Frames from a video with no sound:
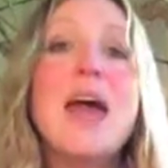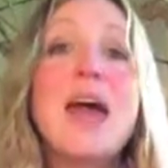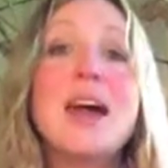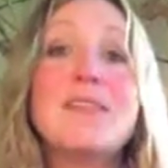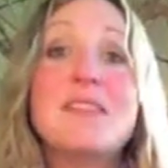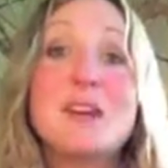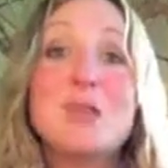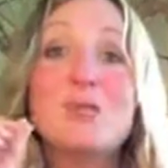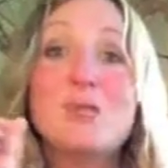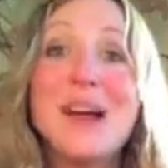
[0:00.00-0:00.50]

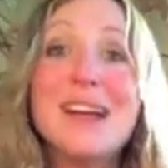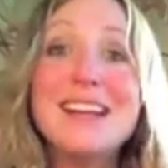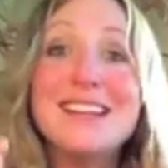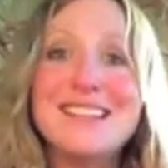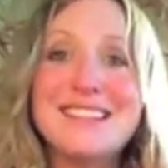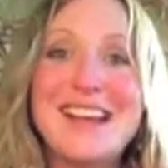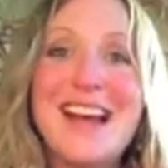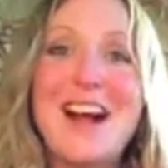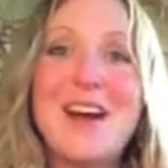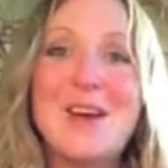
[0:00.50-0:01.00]
And then write
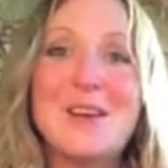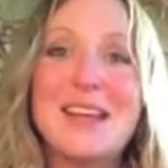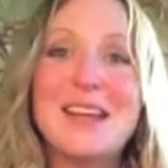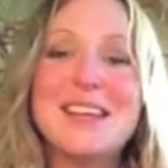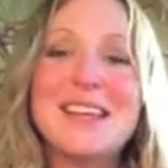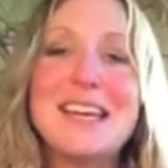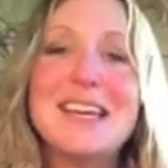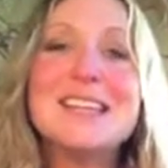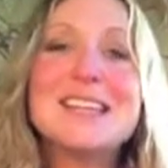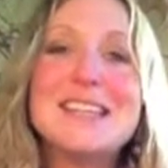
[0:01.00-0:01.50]
it down. At
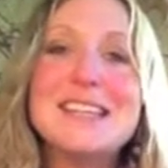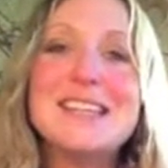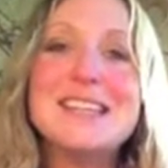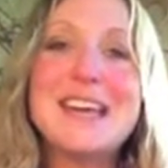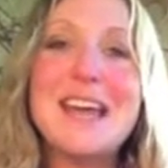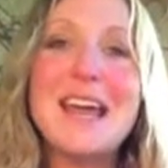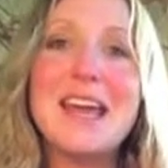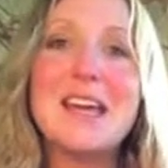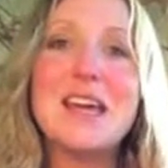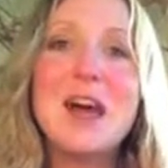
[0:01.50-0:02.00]
the end of the
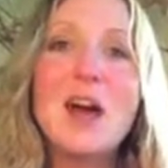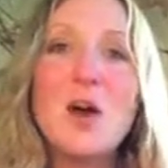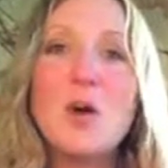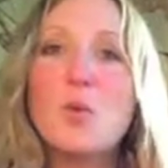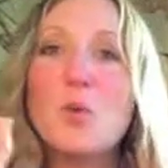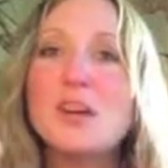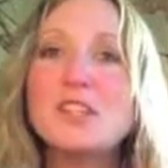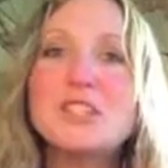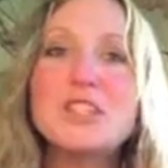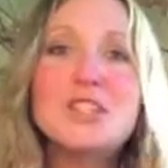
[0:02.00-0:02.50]
day,
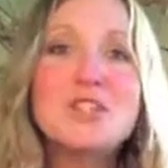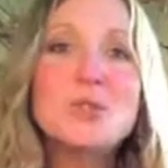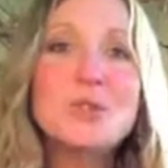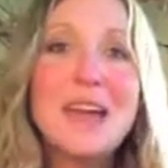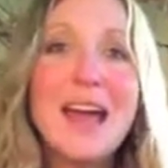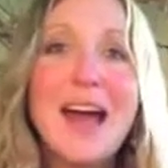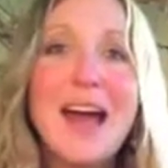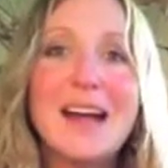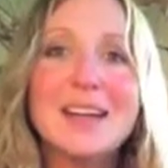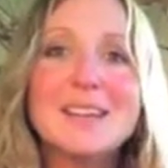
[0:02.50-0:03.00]
what did you
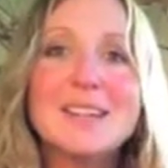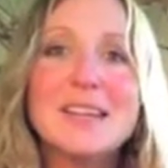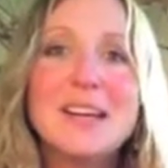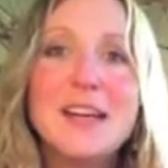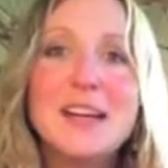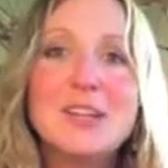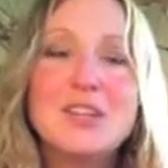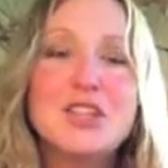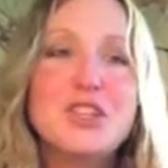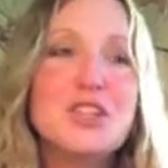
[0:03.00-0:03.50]
get?
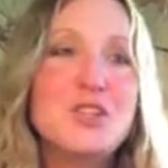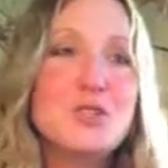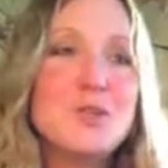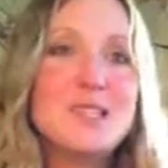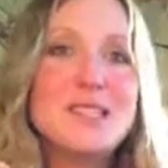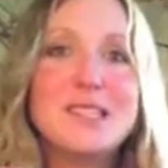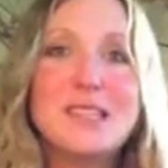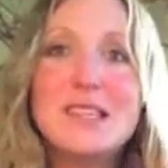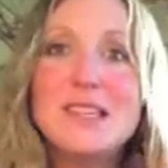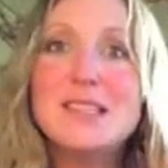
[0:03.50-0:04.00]
Did you
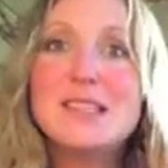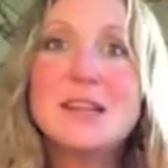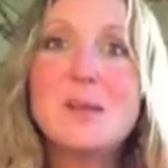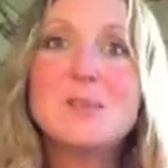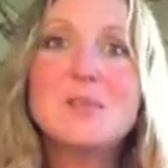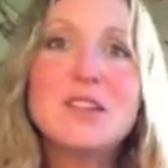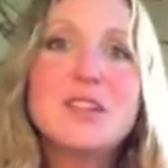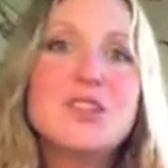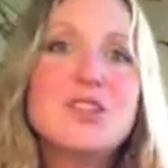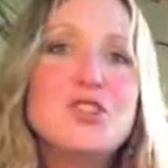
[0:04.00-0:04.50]
see
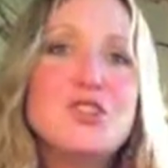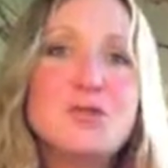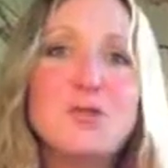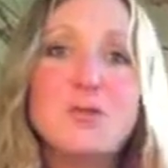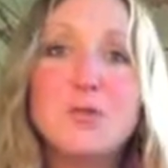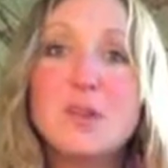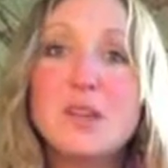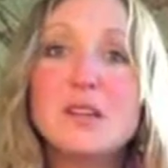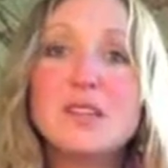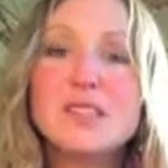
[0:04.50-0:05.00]
something? Did you
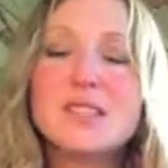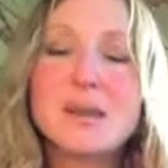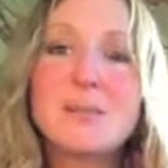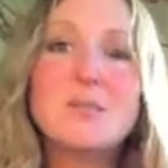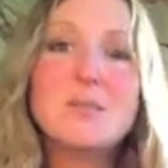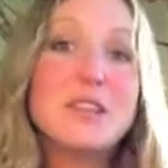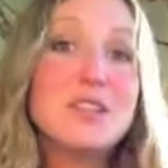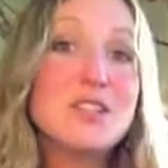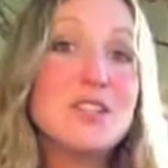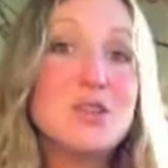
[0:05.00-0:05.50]
feel
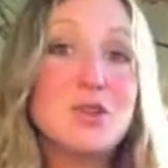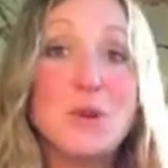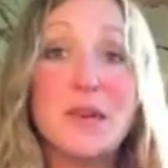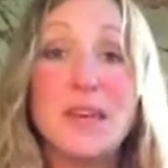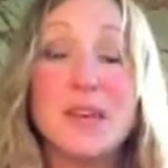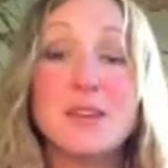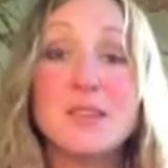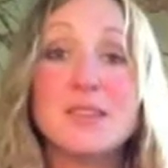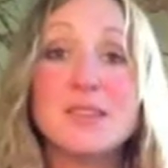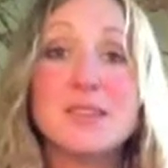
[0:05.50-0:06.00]
something? Did you
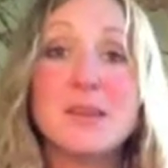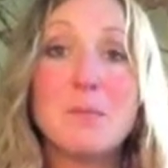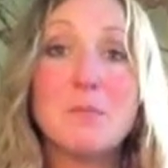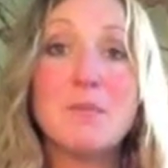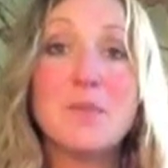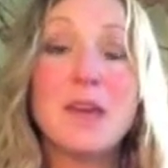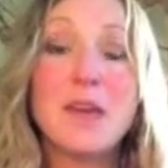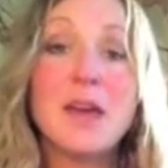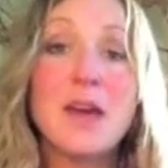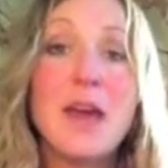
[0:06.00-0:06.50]
hear
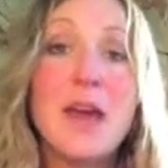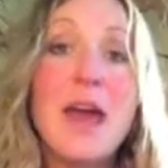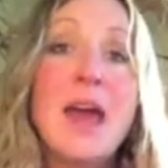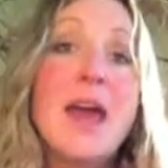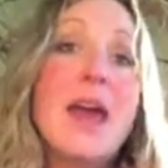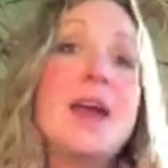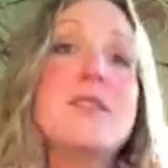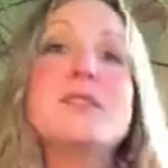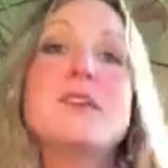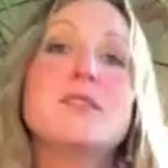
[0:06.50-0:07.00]
something?
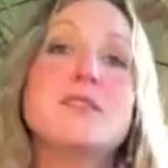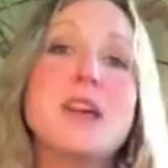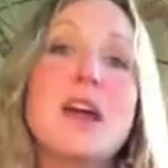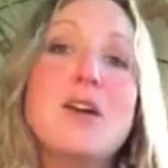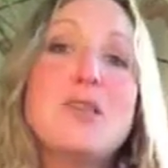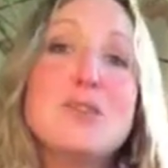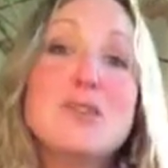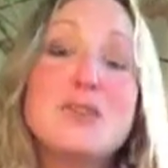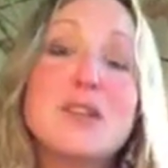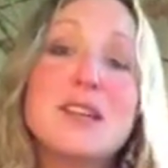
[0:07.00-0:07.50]
And then the
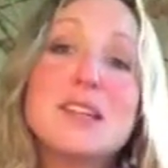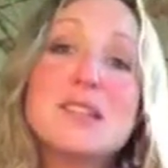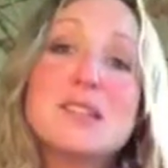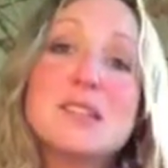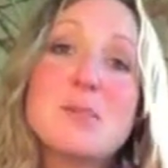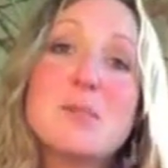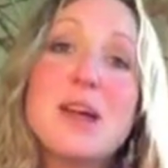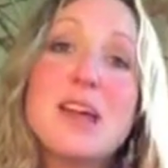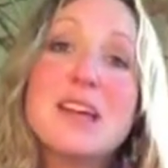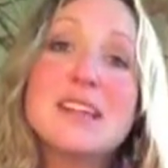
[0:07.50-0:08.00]
other thing is
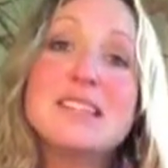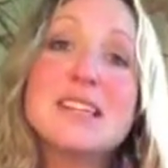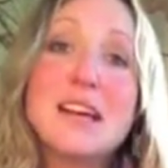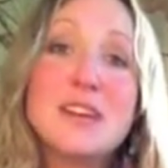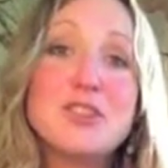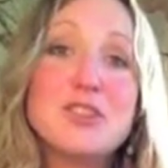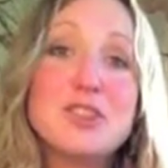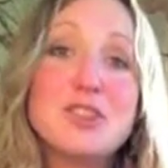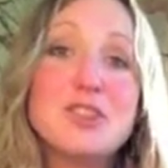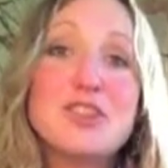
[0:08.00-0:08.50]
to pay
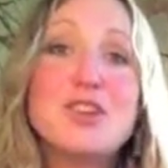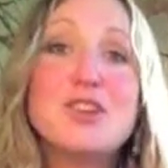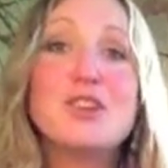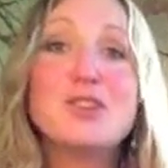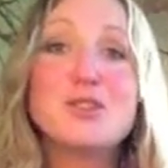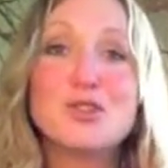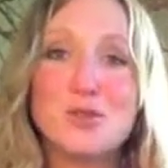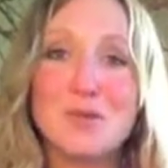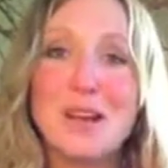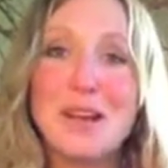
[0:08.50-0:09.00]
attention to
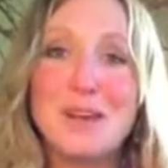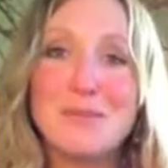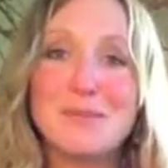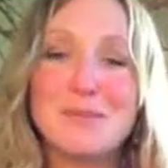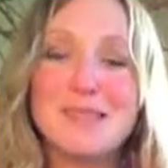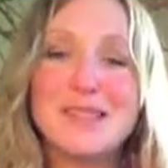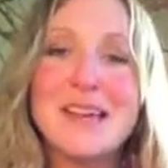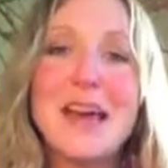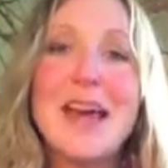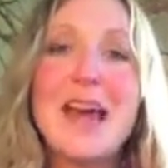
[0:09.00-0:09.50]
your
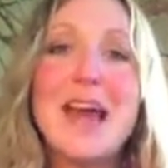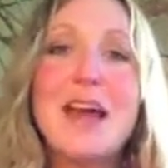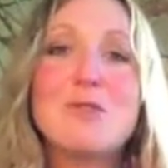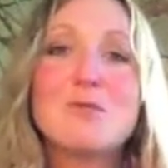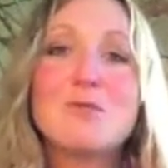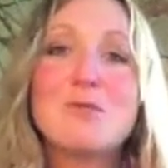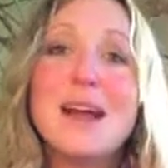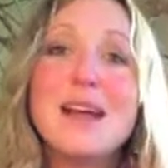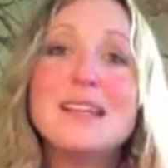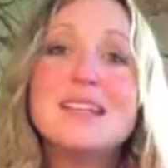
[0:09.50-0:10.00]
dreams
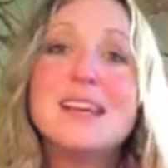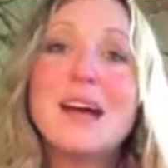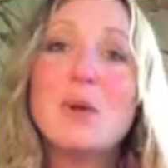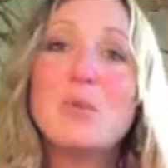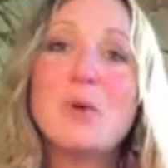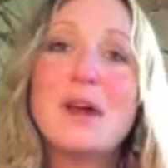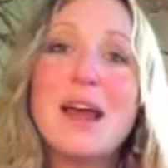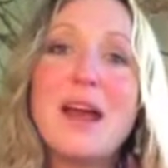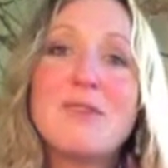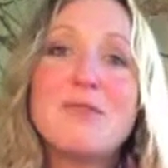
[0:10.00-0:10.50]
and write down
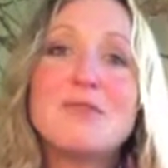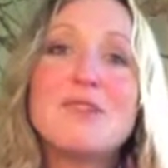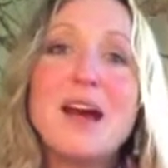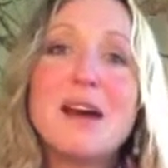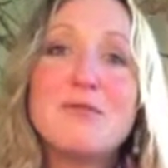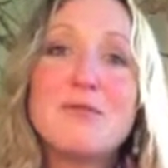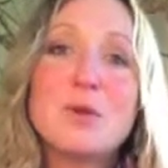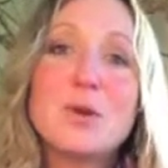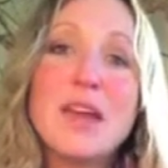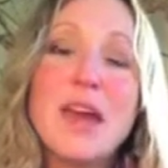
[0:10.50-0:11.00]
whatever
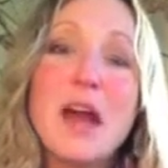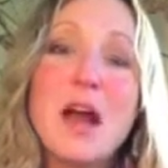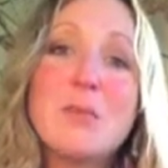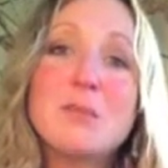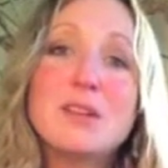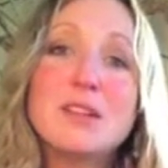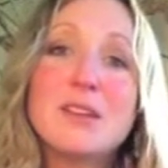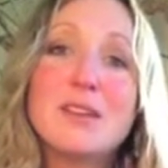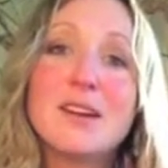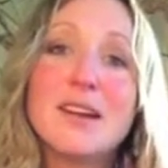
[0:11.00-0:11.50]
that
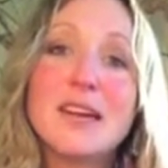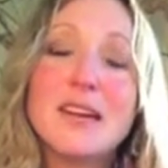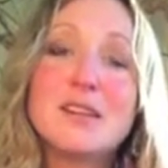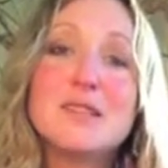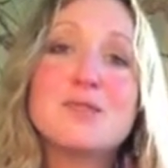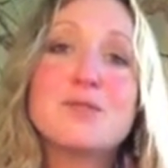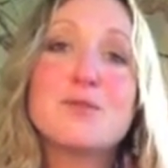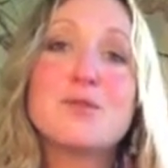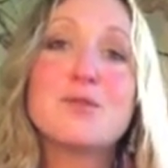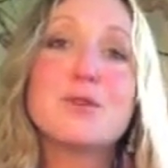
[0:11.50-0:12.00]
vocabulary
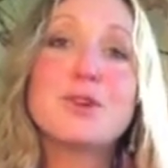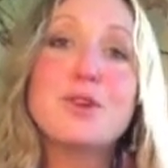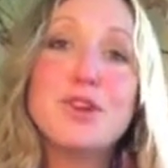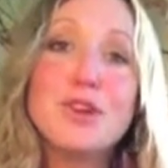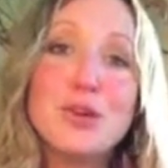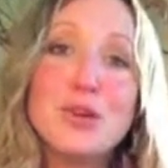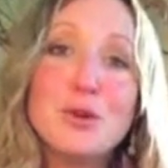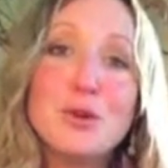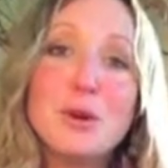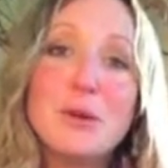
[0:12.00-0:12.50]
is for
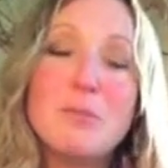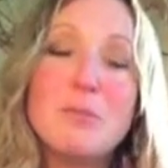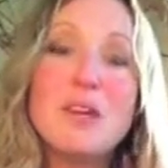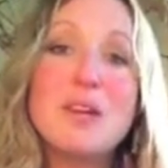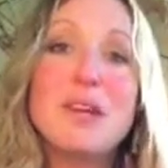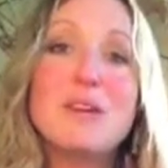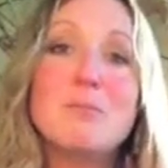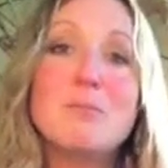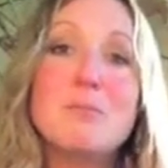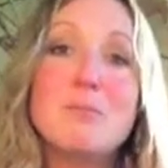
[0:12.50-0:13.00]
you and
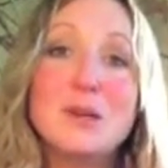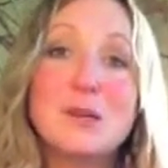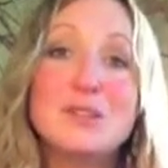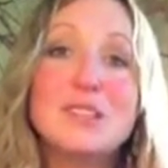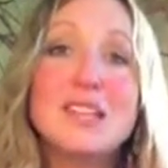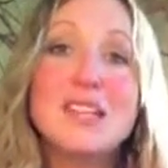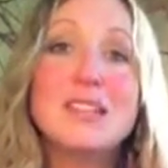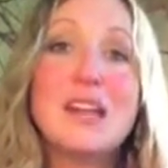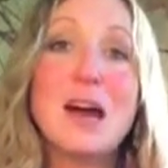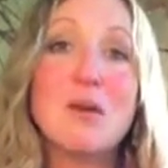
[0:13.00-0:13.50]
begin
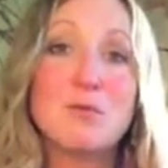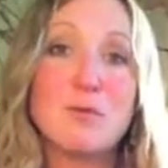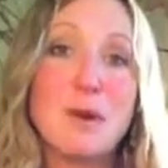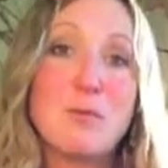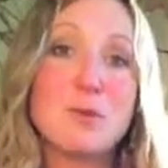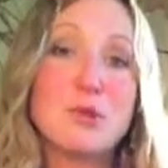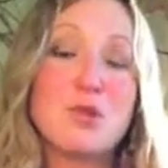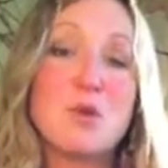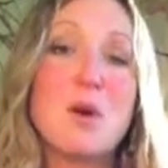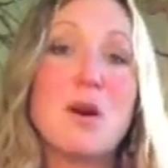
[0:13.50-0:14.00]
building that
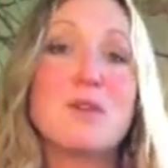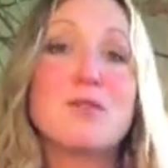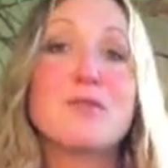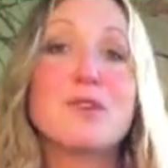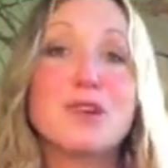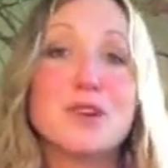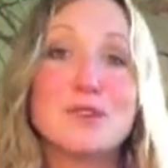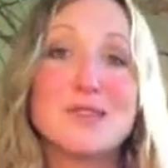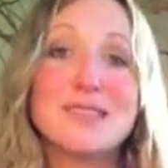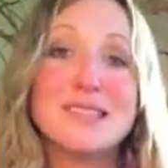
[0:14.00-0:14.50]
repertoire for
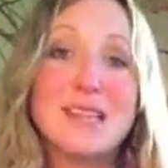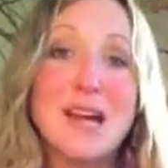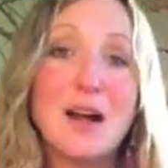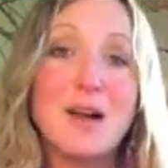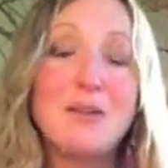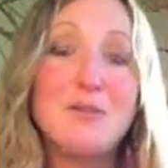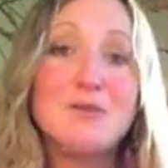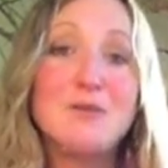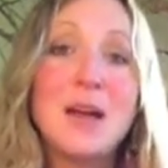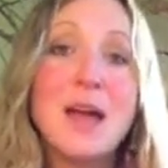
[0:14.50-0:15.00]

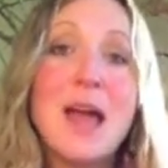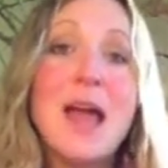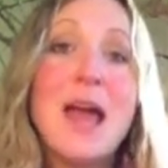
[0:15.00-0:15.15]
yourself.